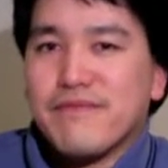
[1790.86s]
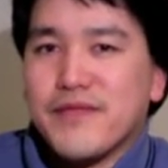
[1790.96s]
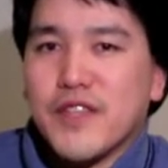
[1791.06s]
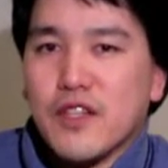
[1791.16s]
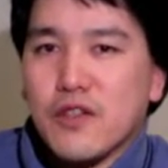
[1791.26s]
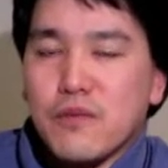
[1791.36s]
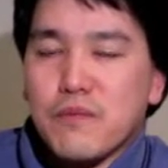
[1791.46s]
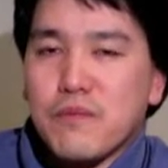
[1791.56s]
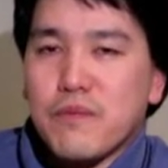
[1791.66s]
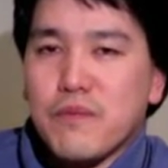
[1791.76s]
you know,
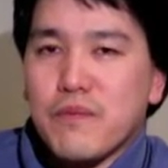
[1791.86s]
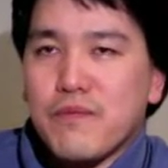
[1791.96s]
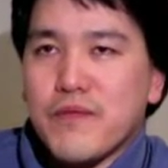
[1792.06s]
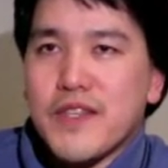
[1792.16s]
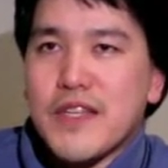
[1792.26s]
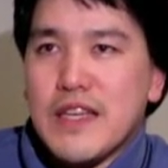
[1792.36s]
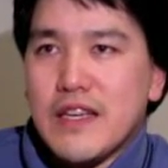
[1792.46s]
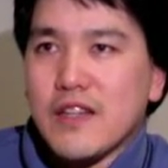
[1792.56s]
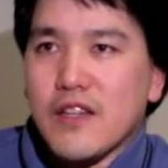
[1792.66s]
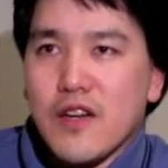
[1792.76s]

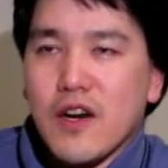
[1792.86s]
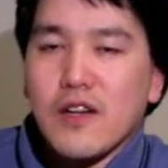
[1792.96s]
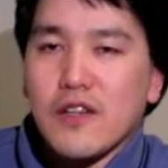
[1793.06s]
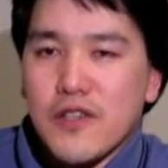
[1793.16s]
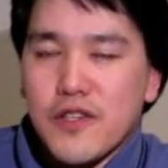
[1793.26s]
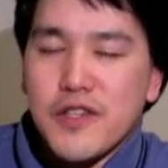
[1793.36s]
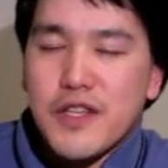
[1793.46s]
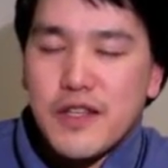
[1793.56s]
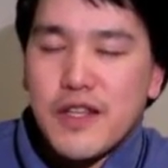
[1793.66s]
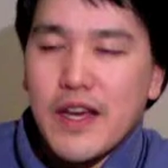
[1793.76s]
seeing the knowledge,
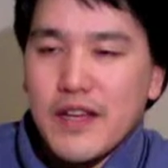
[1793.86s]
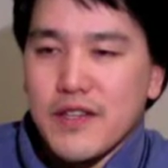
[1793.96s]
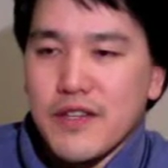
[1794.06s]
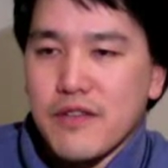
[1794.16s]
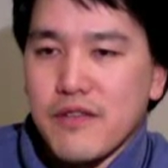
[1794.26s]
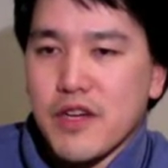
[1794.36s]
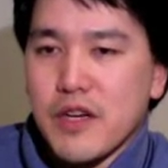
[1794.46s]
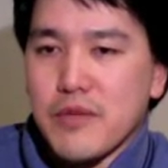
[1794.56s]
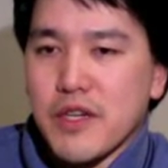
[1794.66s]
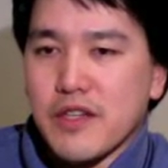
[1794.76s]
seeing the essence of an
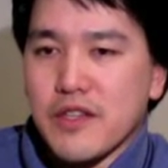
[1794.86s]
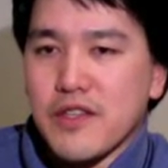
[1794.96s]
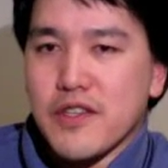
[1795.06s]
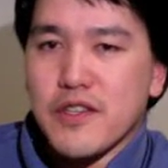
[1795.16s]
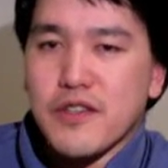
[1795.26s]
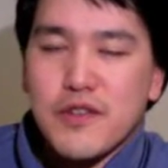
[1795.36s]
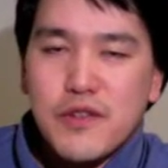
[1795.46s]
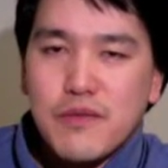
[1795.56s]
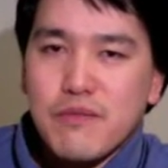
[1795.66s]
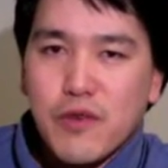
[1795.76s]
object
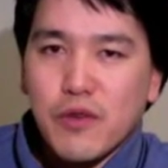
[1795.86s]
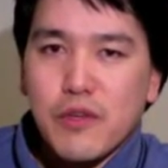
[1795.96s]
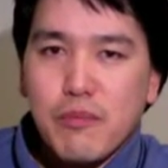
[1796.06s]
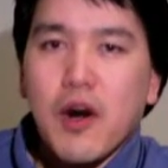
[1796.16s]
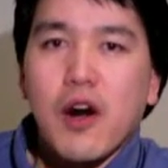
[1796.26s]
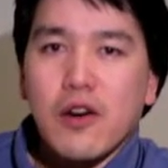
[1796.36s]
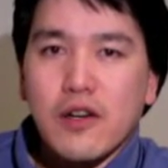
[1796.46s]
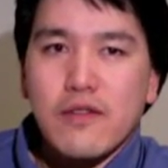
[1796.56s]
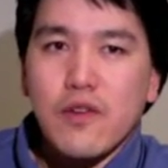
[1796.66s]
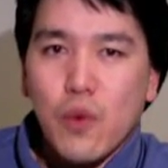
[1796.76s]
is only part
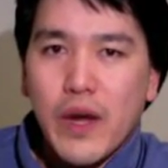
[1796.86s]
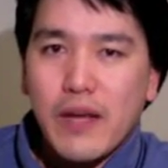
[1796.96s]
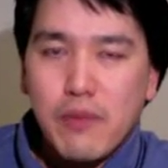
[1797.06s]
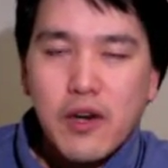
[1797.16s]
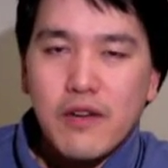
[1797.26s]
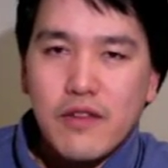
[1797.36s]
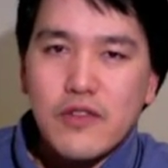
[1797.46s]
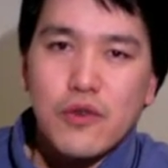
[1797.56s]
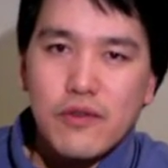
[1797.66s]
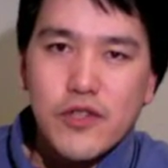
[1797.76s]
of the way, part of the
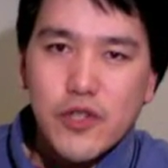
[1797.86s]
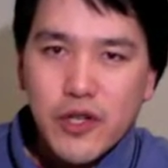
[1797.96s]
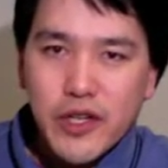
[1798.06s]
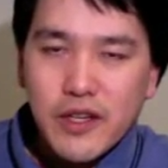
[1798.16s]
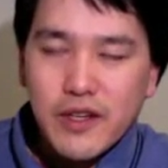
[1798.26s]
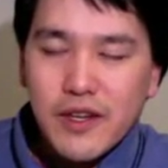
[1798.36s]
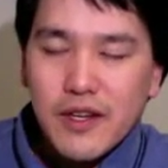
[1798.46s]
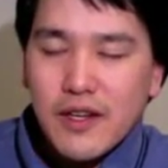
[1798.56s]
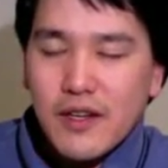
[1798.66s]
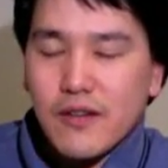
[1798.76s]
sort of journey
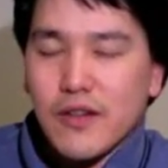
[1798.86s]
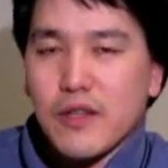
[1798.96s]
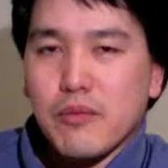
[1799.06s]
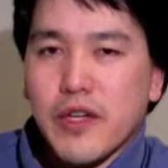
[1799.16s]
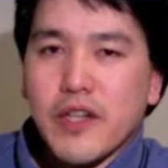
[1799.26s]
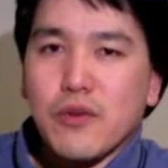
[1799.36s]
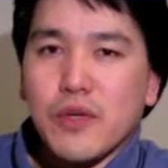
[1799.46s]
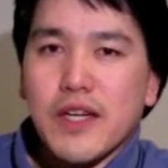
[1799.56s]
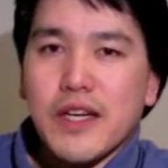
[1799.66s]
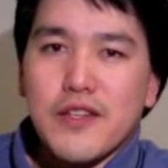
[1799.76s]
right, that Plato
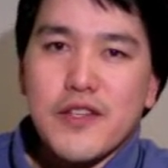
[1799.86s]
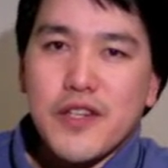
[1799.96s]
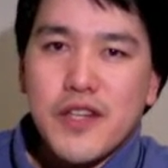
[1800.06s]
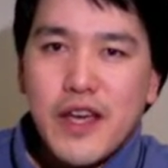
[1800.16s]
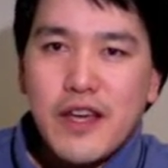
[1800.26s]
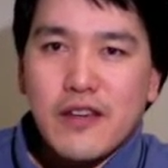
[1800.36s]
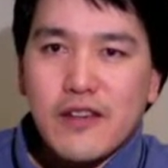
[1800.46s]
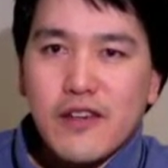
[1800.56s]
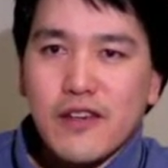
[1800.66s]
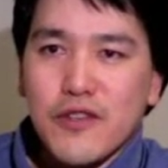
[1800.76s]
would like us to take in
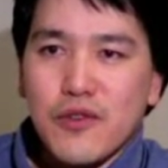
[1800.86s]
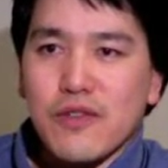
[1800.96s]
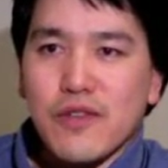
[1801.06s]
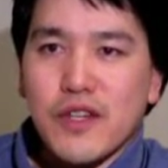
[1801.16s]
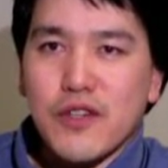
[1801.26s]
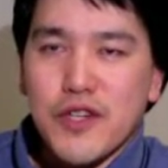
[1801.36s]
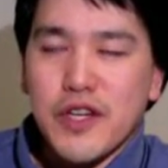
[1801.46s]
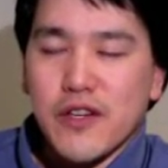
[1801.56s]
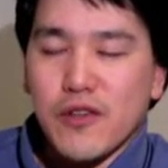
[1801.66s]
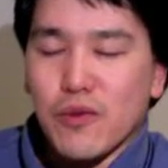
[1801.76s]
our sort of
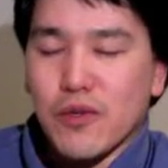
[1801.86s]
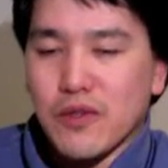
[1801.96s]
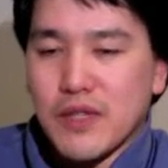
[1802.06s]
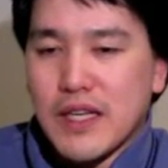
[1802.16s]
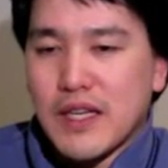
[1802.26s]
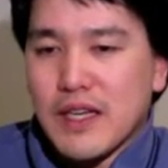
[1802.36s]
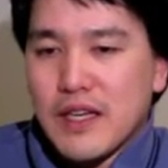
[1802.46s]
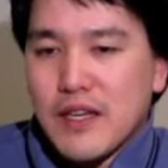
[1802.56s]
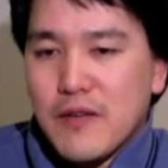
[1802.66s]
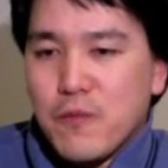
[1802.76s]
understanding of the world.
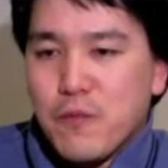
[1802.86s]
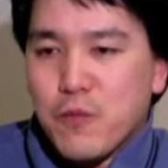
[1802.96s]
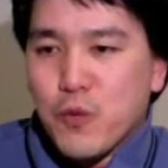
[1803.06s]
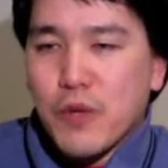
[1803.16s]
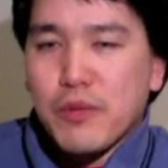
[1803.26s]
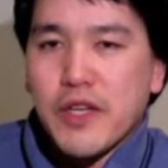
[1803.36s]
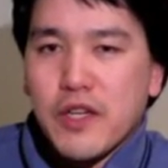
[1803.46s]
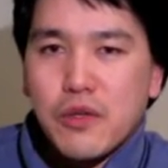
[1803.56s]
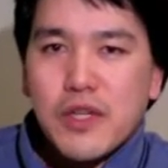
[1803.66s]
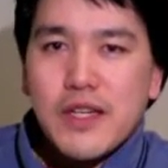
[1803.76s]
What
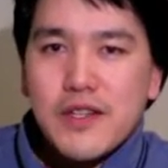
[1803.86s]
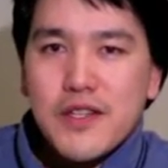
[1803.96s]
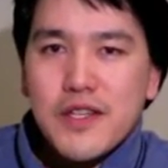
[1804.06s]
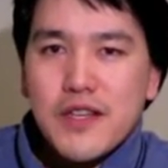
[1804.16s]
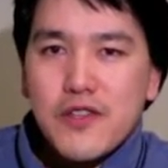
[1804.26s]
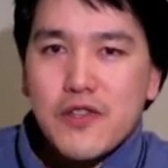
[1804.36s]
Plato would like to see us